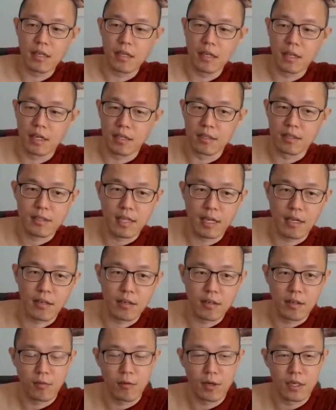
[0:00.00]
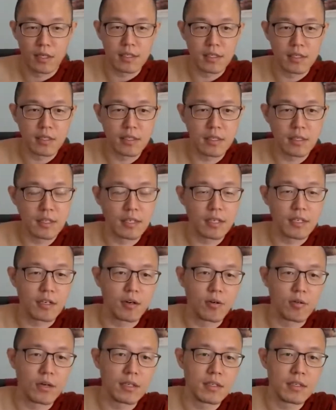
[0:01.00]
at the side got one
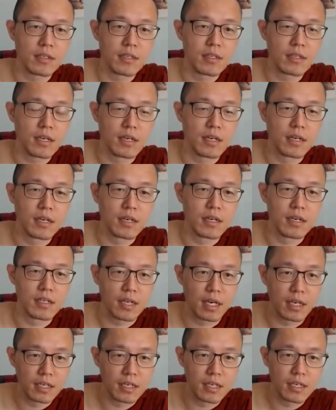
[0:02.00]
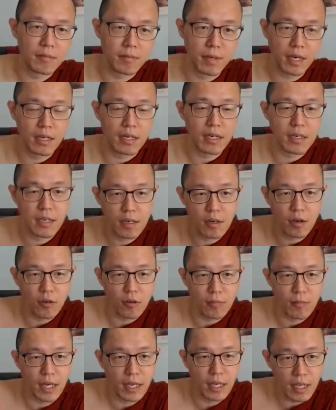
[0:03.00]
younger monk
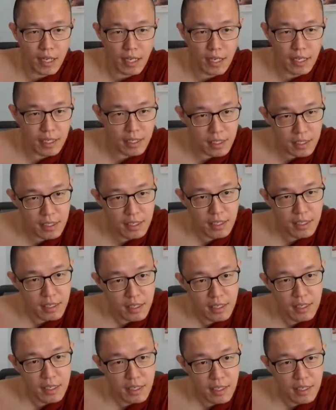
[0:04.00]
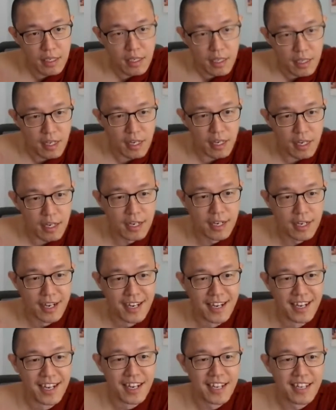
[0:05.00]
hold my hand.
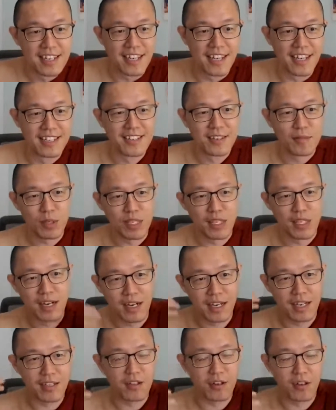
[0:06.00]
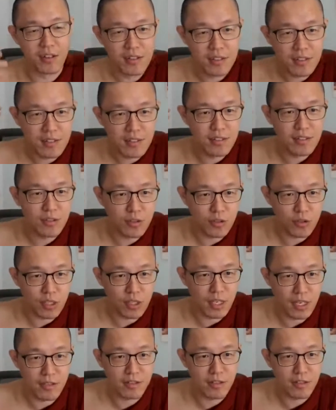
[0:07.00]
Then behind got
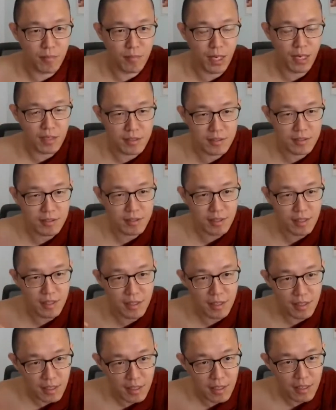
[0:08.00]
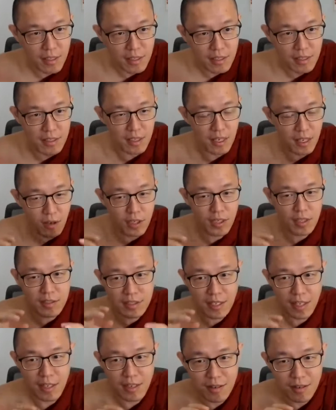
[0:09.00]
300 monks. Lao
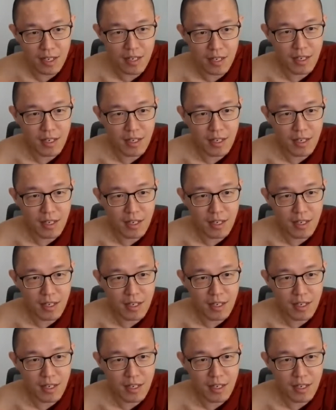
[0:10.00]
Hesang,